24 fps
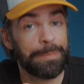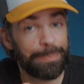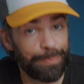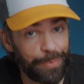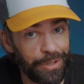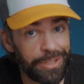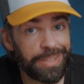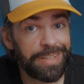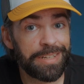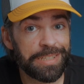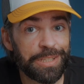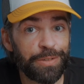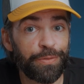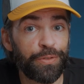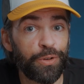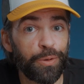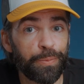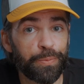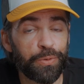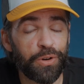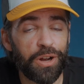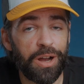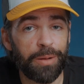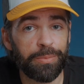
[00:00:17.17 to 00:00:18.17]
But there's a few
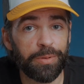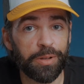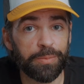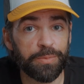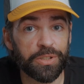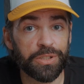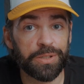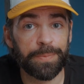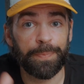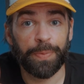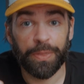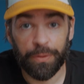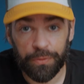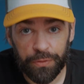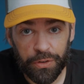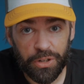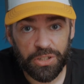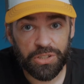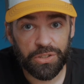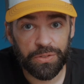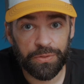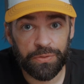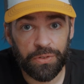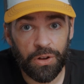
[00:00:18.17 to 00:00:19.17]
problems.
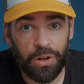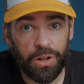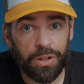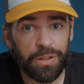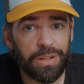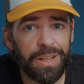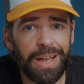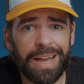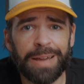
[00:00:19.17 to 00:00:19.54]
First of all,